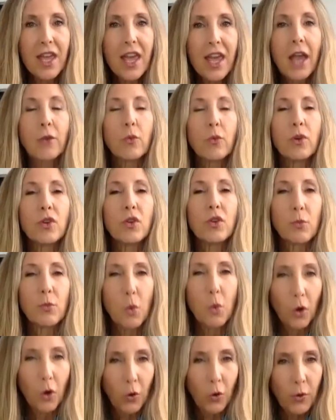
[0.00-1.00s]
And when you're
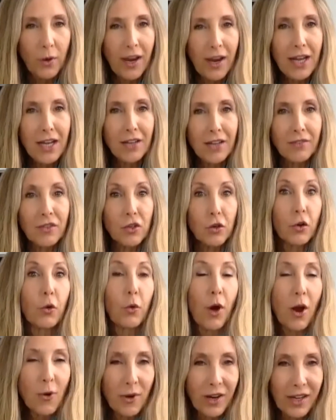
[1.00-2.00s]
more creative, you're
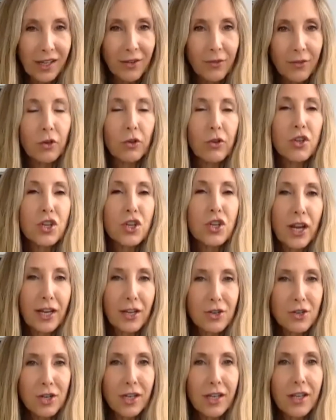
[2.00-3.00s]
growing, you're
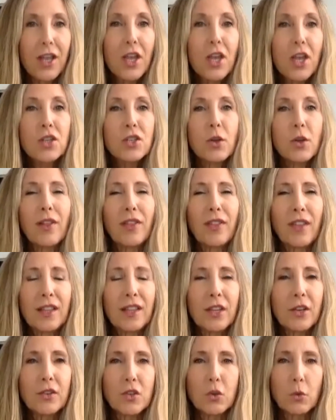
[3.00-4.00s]
changing. So I think
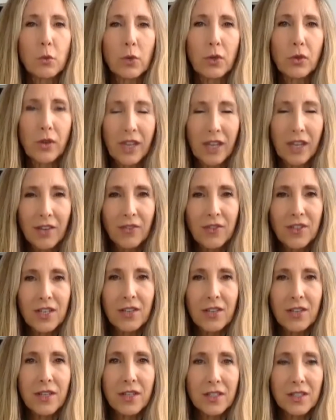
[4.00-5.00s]
there's a real gift
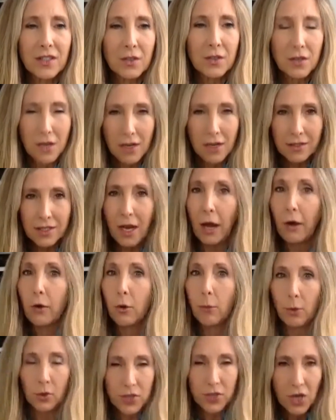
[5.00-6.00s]
in this
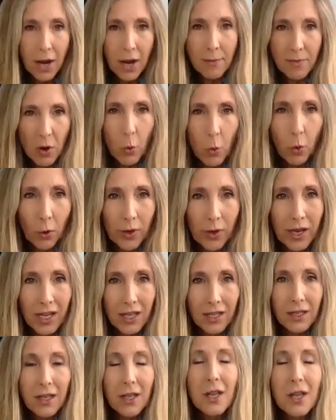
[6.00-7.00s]
terrible time that we're
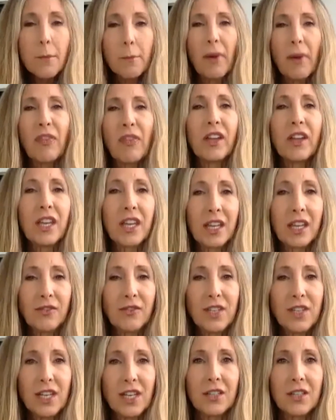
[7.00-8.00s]
in, but the
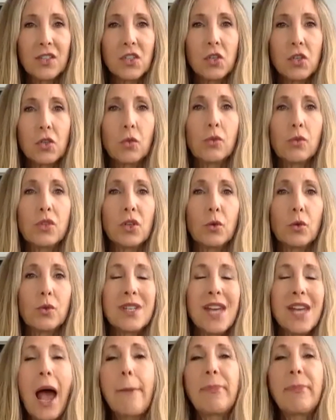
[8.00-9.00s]
gift is to
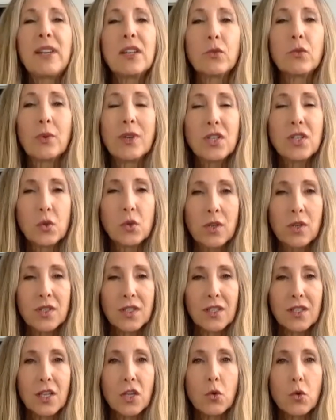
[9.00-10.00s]
tap into resources
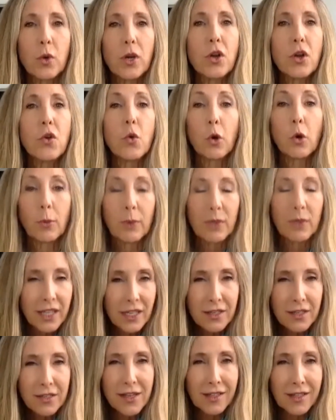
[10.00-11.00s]
that you wouldn't
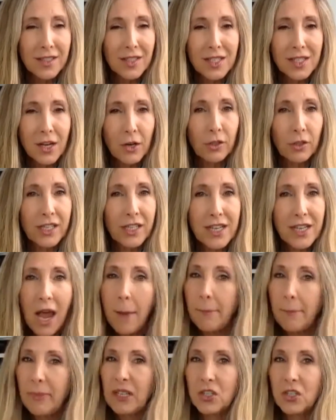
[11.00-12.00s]
normally necessarily
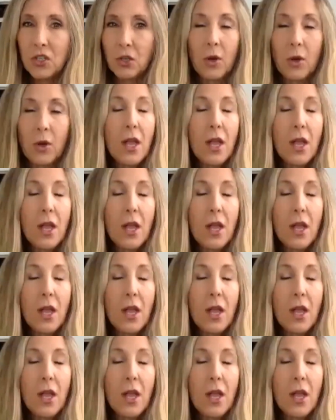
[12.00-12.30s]
tap into.